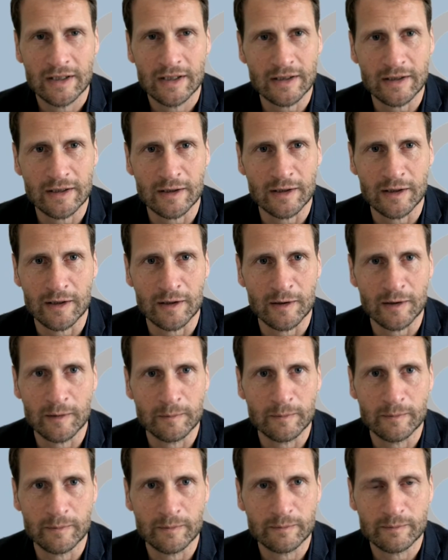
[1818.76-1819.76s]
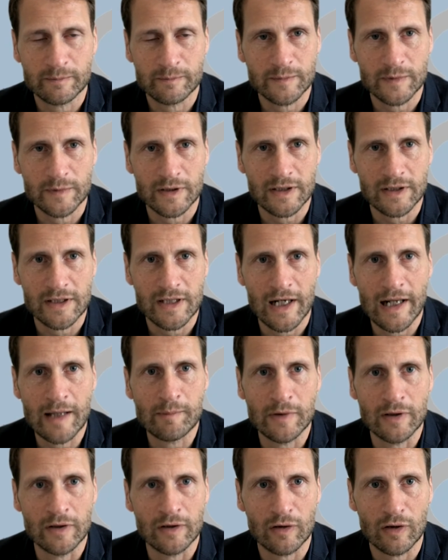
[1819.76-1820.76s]

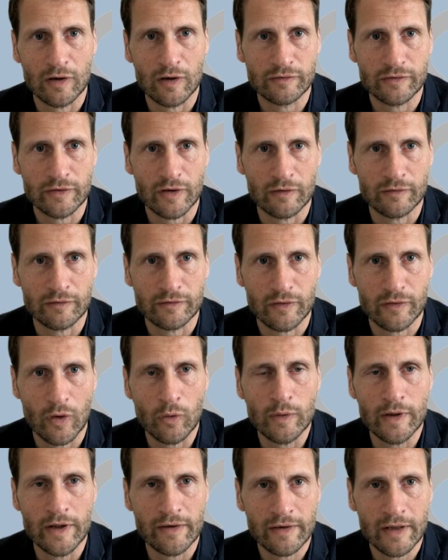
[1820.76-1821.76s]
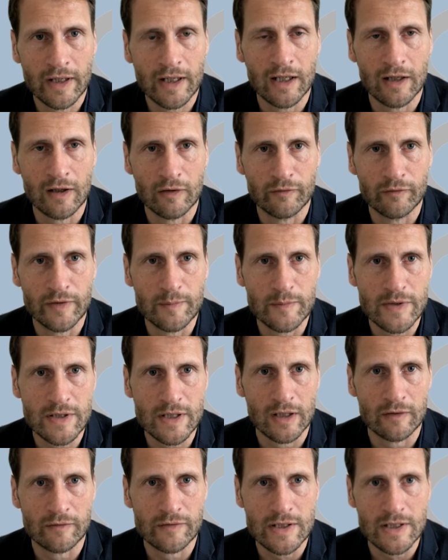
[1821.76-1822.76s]
dilemma of only thinking of
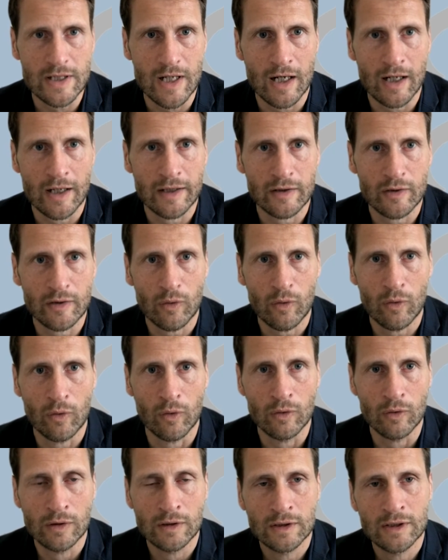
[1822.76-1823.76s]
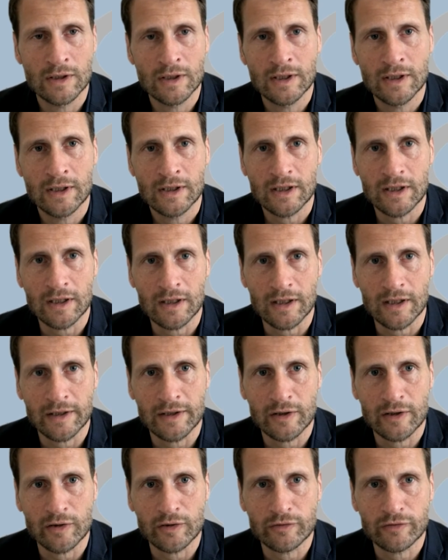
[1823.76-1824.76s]
themselves as either or. And
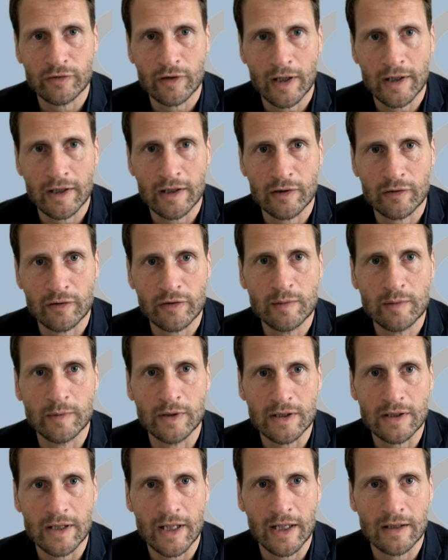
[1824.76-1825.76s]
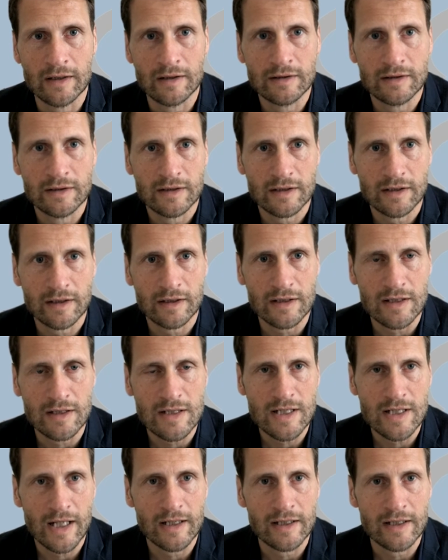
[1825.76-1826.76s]
the Good Friday Agreement then
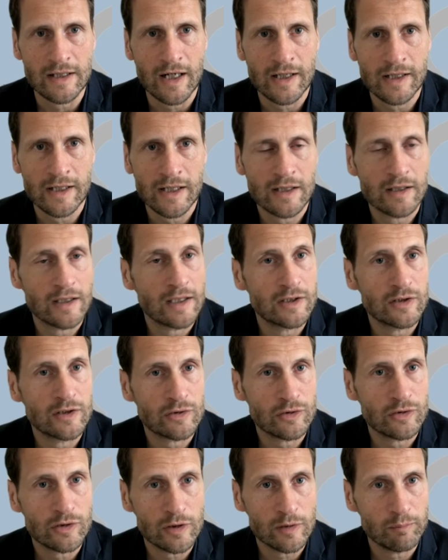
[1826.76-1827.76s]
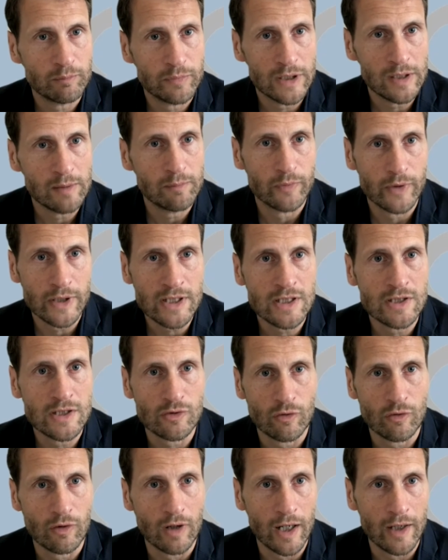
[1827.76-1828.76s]
said the idea that you could be British
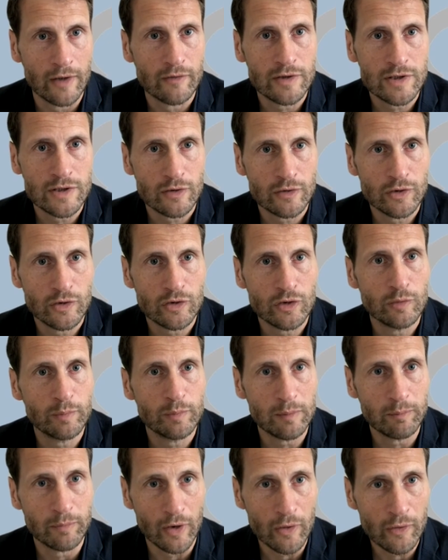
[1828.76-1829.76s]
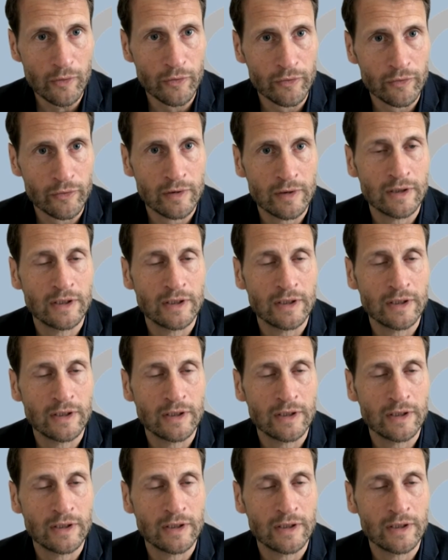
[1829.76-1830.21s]
or Irish, or you could be both.